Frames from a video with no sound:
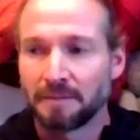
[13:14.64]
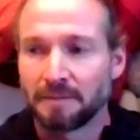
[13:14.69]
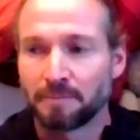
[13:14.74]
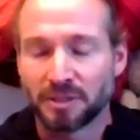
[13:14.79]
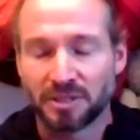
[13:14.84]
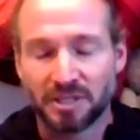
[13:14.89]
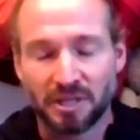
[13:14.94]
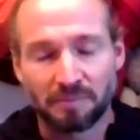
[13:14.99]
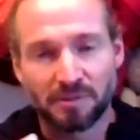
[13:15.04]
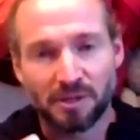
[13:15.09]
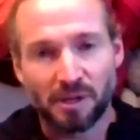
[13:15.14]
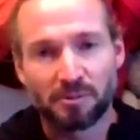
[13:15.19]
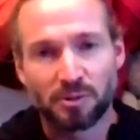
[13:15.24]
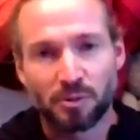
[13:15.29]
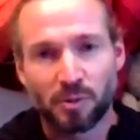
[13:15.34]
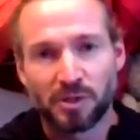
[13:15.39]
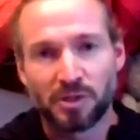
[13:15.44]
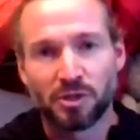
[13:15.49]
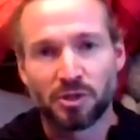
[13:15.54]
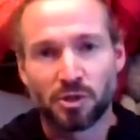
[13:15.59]
But
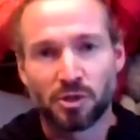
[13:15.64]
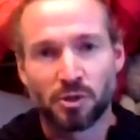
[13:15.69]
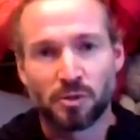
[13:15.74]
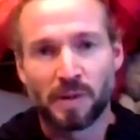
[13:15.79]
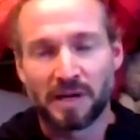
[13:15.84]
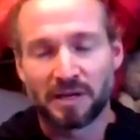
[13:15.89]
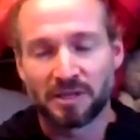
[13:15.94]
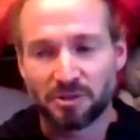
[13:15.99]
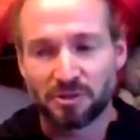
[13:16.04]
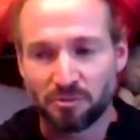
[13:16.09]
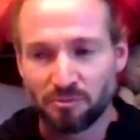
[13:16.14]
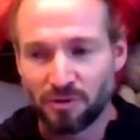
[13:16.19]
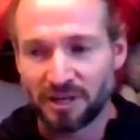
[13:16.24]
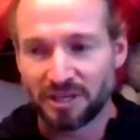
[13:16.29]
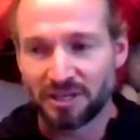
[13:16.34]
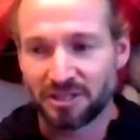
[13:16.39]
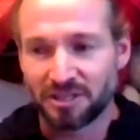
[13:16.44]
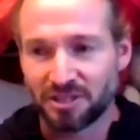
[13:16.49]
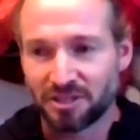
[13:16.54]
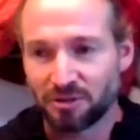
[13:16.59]
sometimes when you do manage to
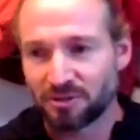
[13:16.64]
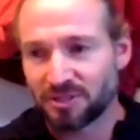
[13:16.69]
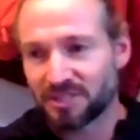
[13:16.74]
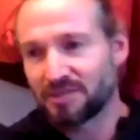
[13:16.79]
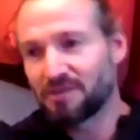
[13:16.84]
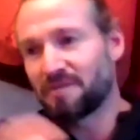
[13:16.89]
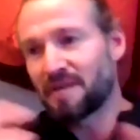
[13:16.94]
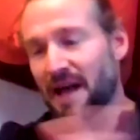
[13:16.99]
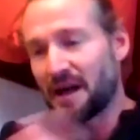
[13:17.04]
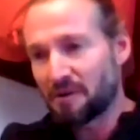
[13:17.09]
wrench yourself